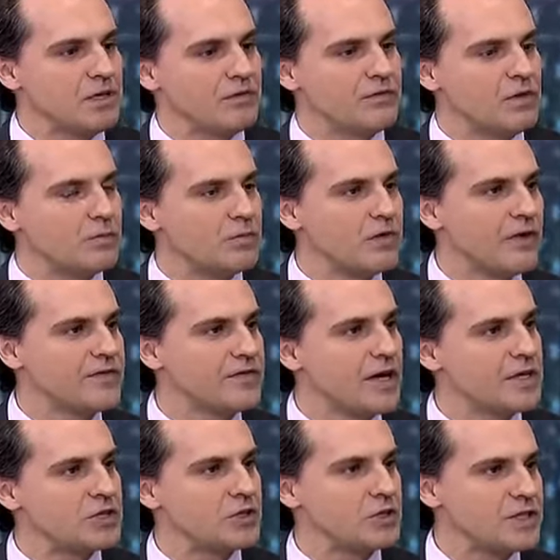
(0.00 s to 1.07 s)
if the
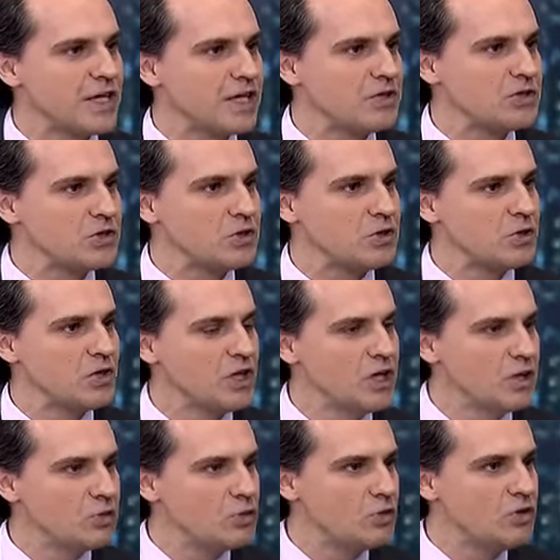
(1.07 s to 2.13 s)
professor tells you,
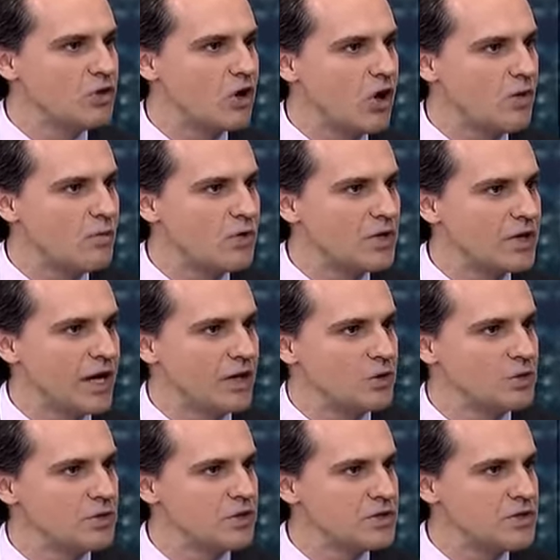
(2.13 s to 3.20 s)
do the homework and
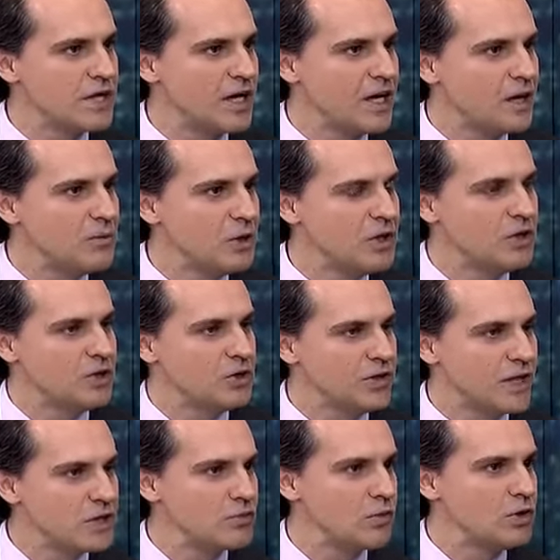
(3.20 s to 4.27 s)
do it on time,
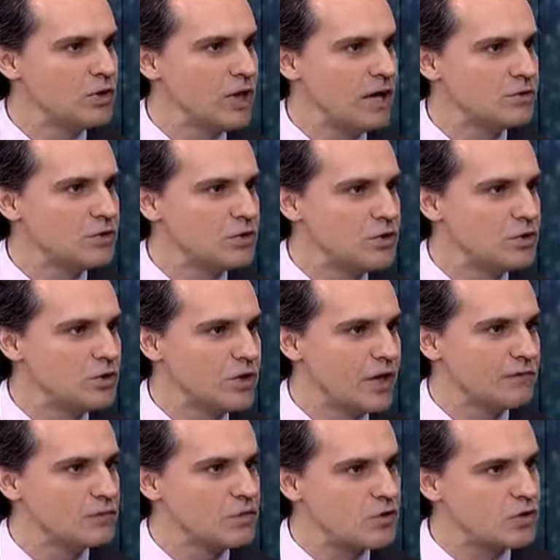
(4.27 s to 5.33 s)
that's what you have to do. You
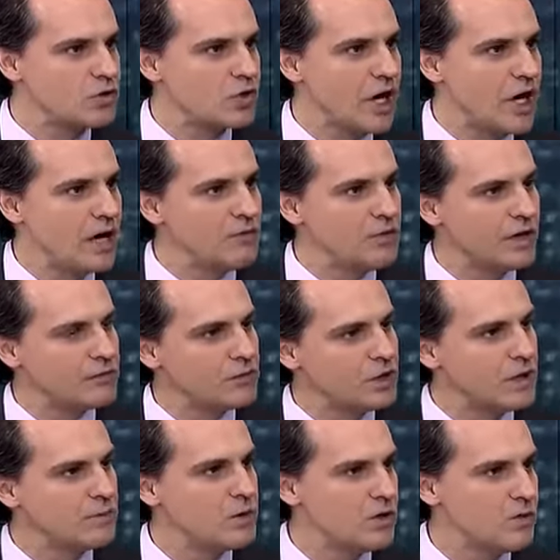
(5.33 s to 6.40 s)
have to strive, you have to
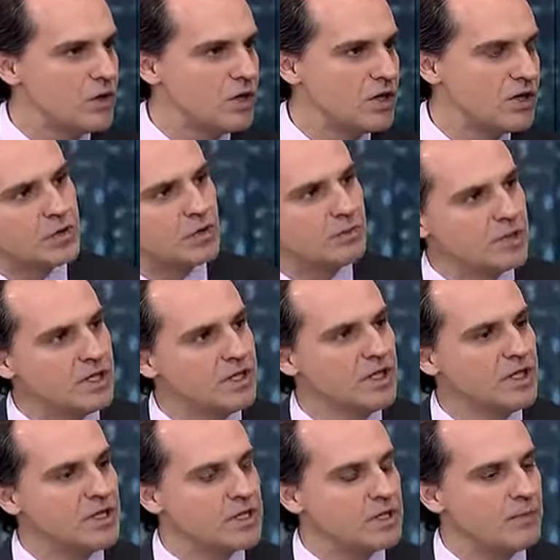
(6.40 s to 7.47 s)
keep your word. To me,
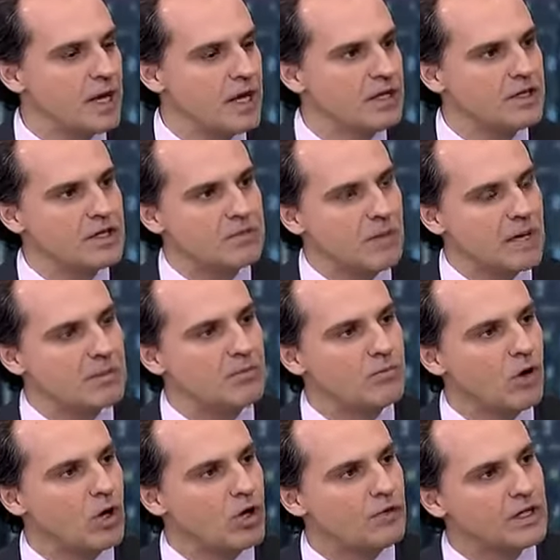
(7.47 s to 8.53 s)
Spain is maybe
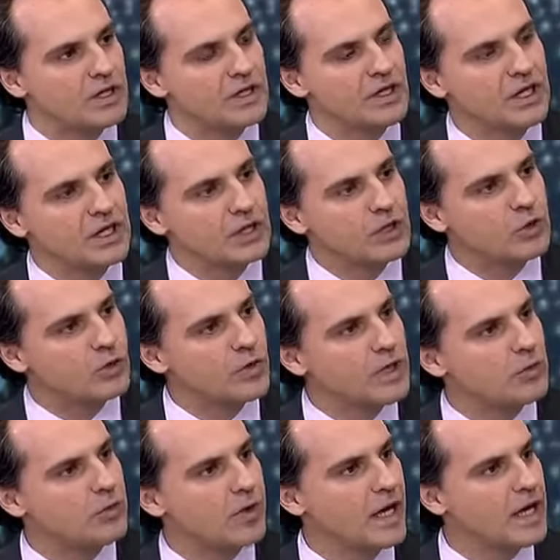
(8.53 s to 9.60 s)
borrowing
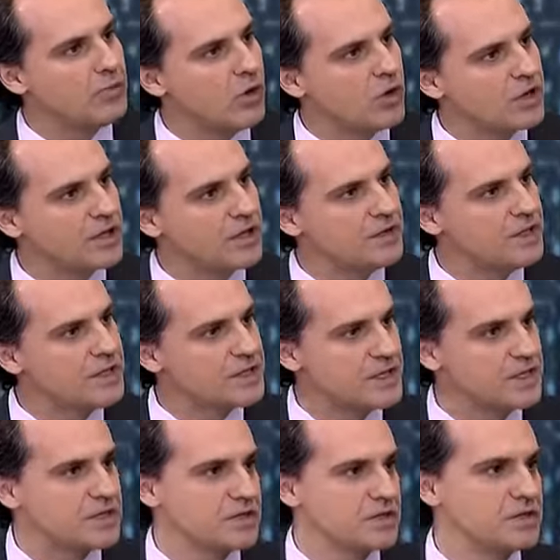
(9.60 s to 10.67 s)
Greek playbook in this
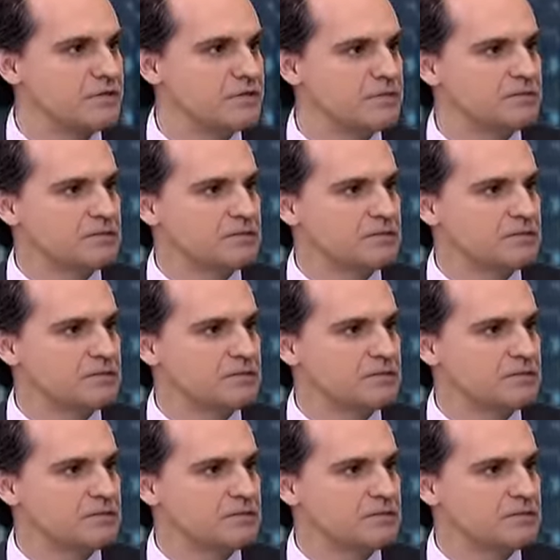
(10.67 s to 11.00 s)
instance.